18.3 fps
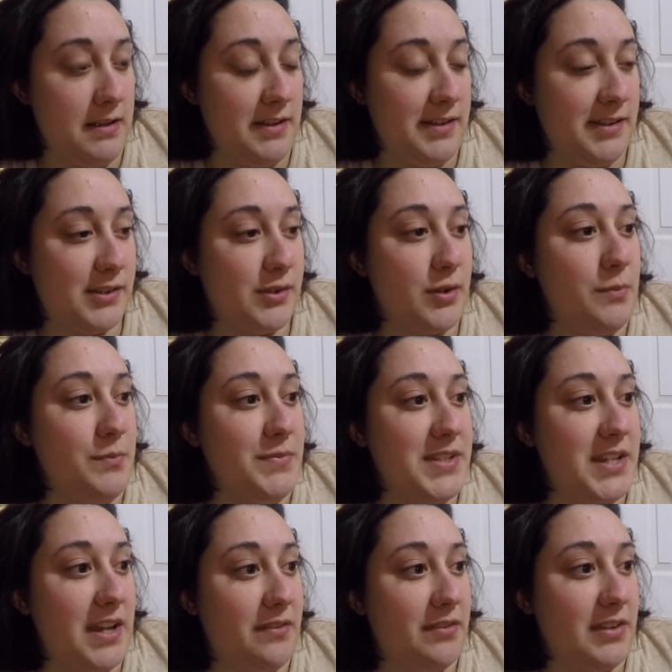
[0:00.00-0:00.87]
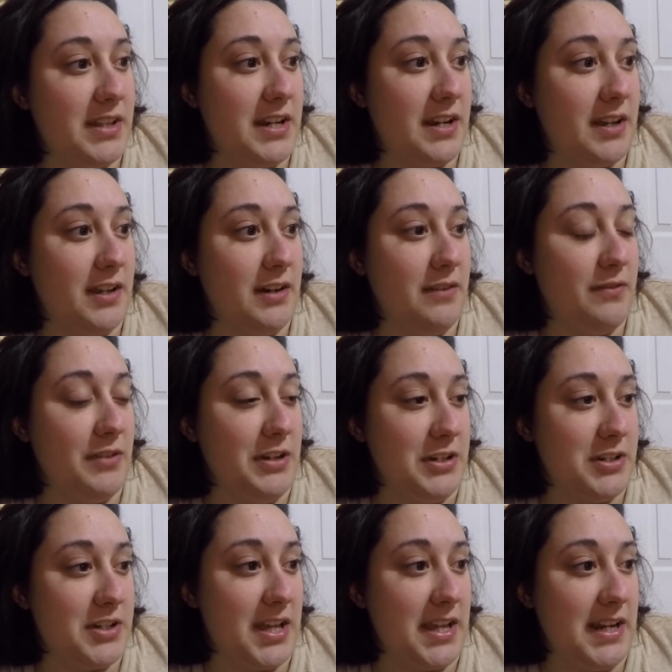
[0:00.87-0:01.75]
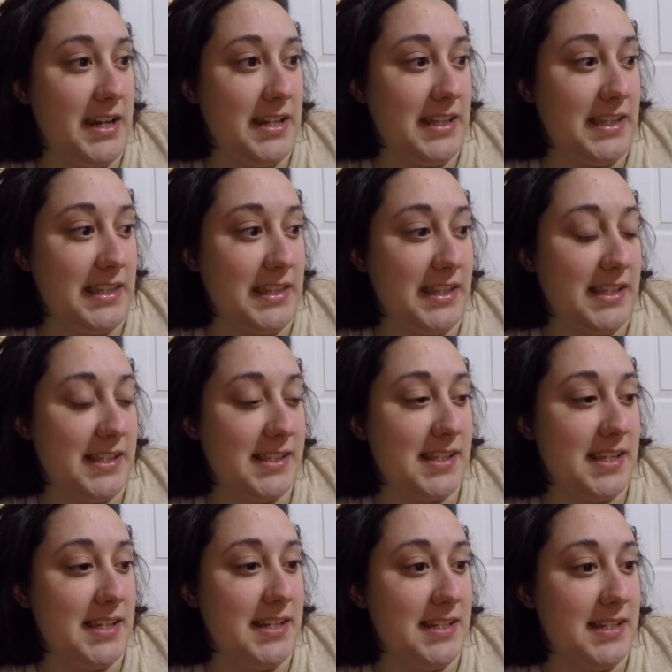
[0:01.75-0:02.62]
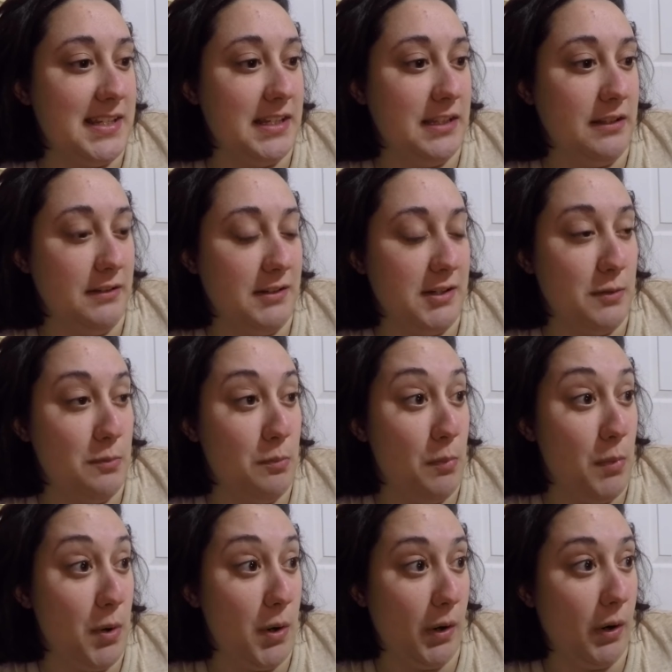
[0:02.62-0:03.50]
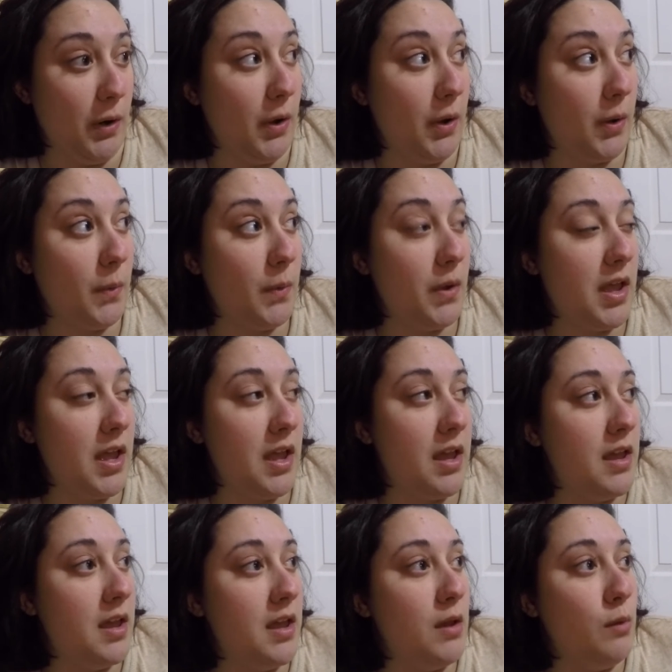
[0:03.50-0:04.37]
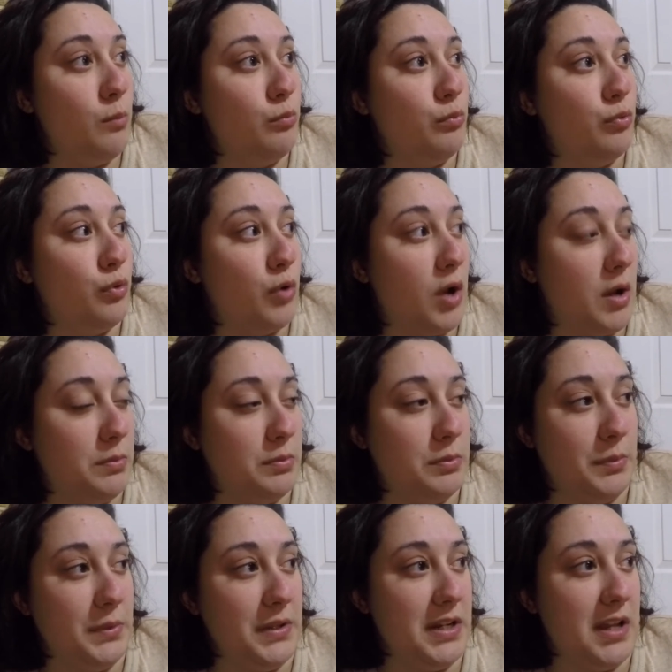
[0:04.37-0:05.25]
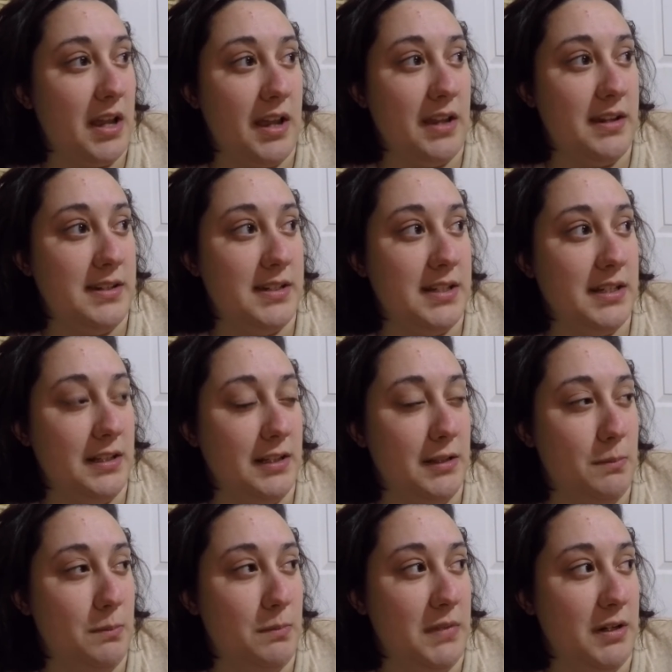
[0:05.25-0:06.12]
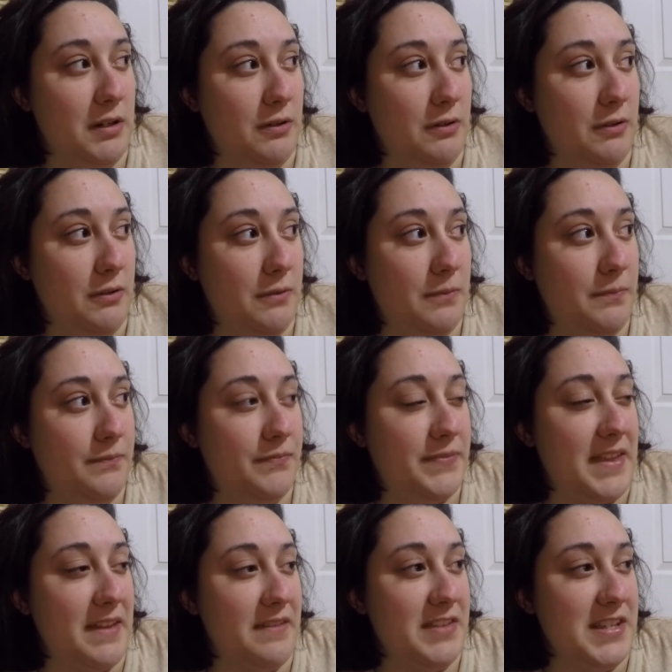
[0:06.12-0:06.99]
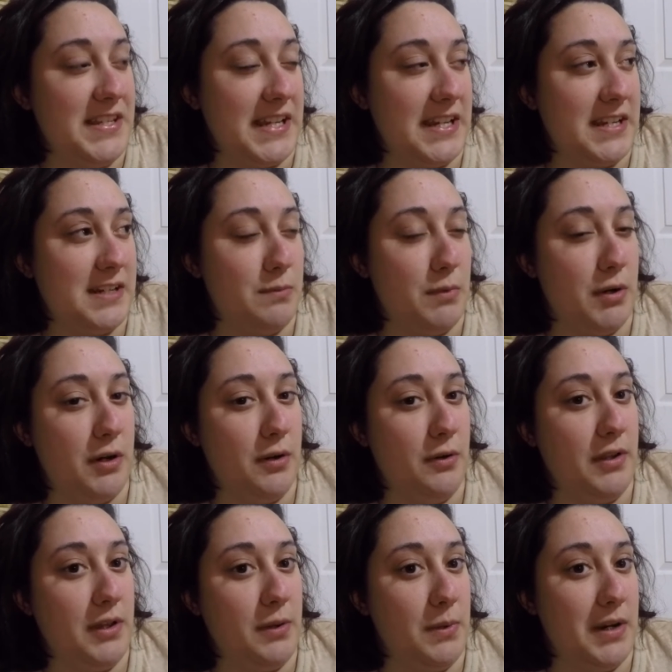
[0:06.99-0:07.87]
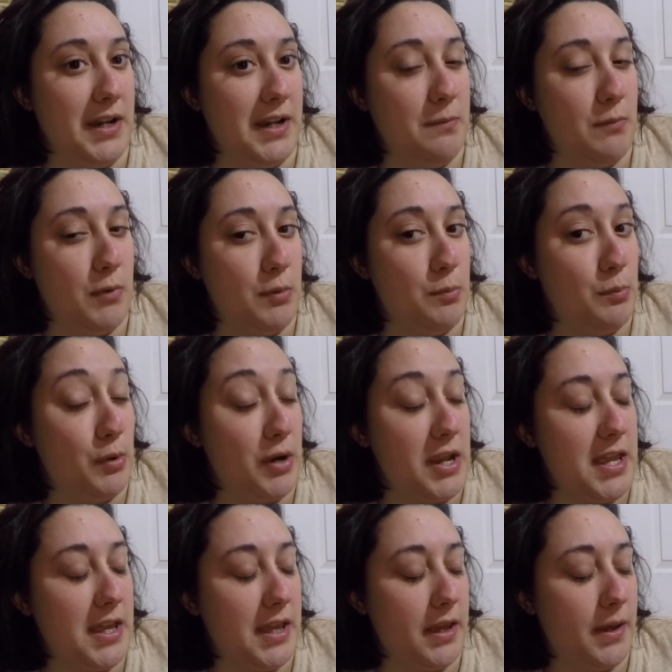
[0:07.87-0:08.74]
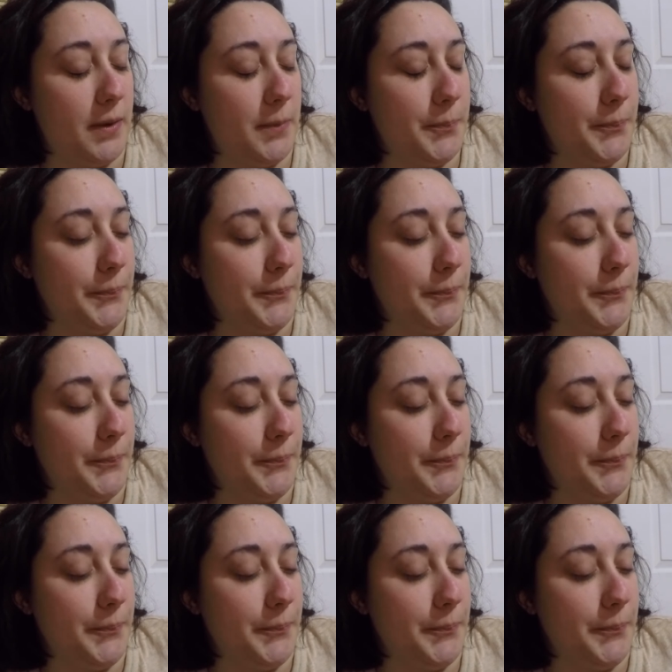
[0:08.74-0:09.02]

So I'm definitely not gonna finish editing this until tomorrow. Probably not until the middle of the day tomorrow, like when I am on break.